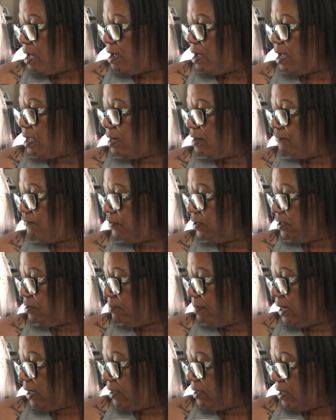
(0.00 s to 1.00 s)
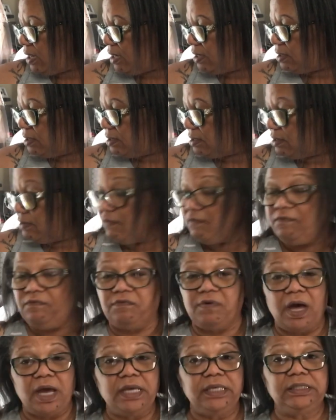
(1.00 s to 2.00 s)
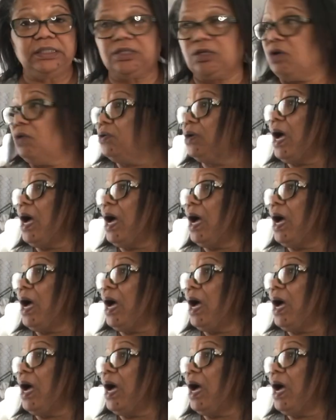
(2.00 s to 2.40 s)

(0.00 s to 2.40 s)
And if anybody got any advice on